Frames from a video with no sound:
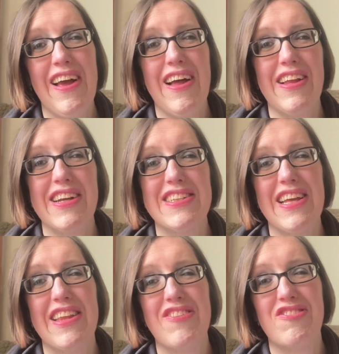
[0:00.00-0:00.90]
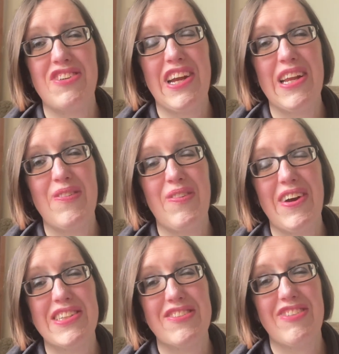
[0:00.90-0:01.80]
And like I said, they really
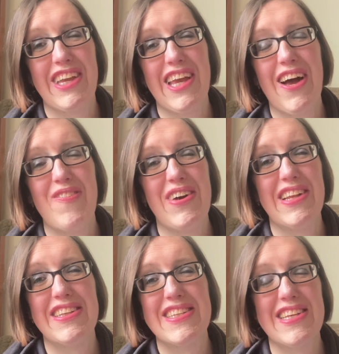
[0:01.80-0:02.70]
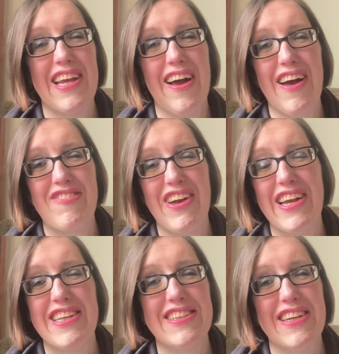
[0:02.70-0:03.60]
brighten Vicky up and to see her
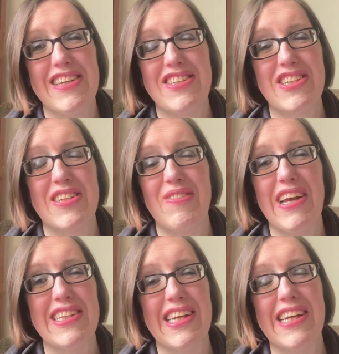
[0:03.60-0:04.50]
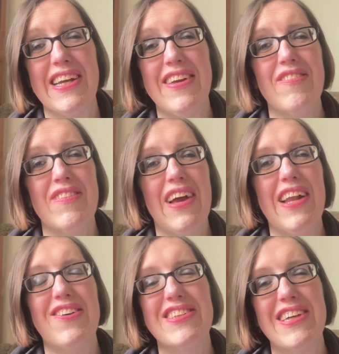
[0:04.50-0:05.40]
face is just amazing. And
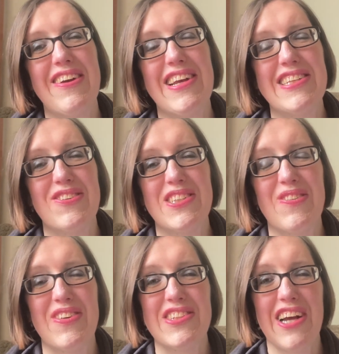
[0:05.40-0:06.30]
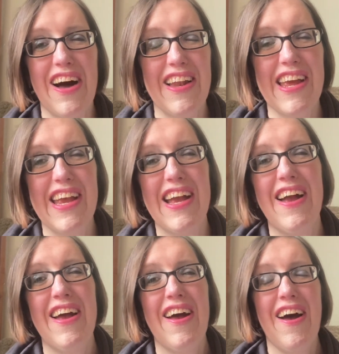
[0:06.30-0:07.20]
also, it's also brought Charlie,
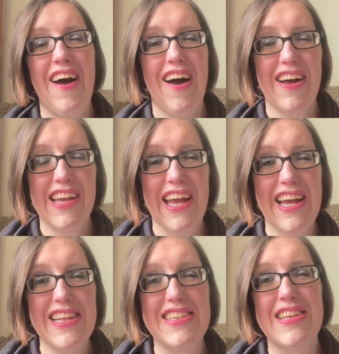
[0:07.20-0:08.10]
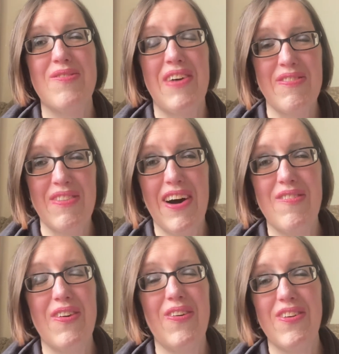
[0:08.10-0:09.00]
her kids, my
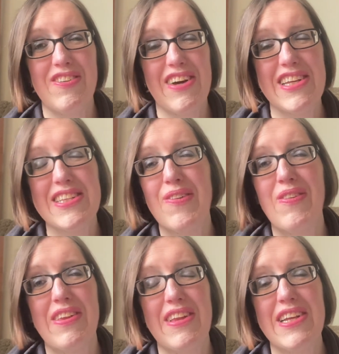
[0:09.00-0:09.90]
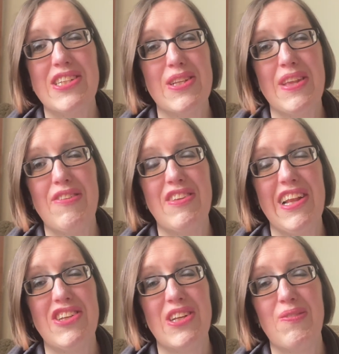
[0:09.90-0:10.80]
mum, all of us. It's just, they've
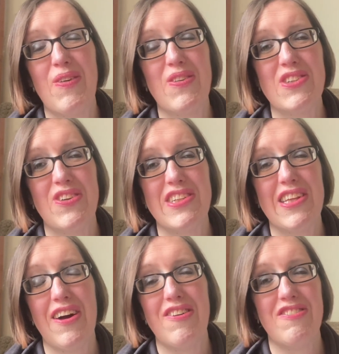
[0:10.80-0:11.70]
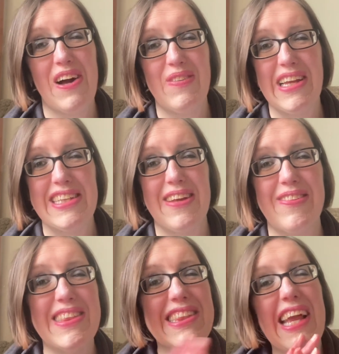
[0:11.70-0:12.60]
literally brought joy to the whole family. So
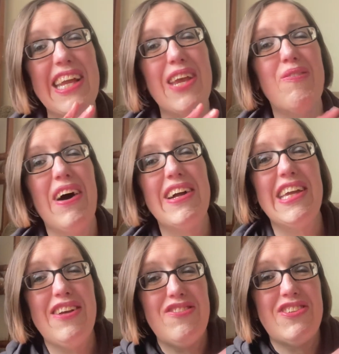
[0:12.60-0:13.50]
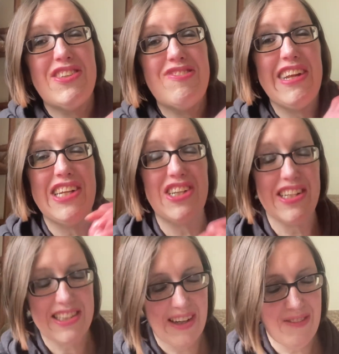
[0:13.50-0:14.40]
thank you, Marky. You really cheered
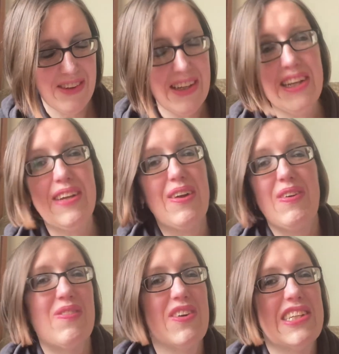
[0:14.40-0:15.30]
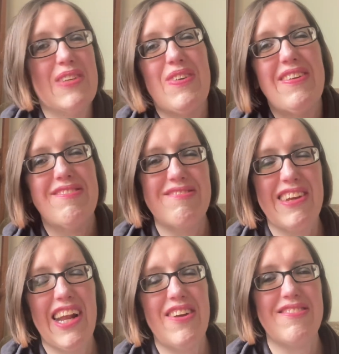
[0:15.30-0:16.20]
us up. You don't watch this, but
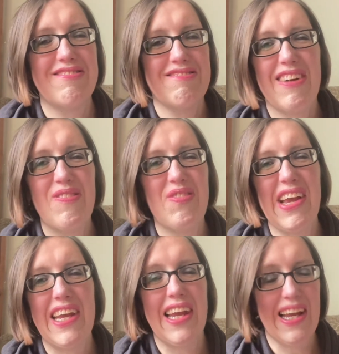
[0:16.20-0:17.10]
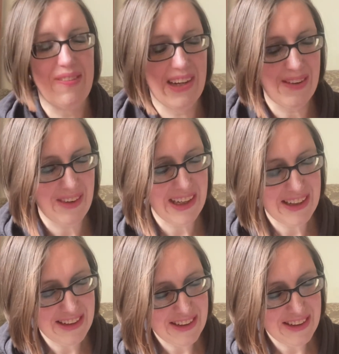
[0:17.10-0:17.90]
you know, I'm thanking him anyway.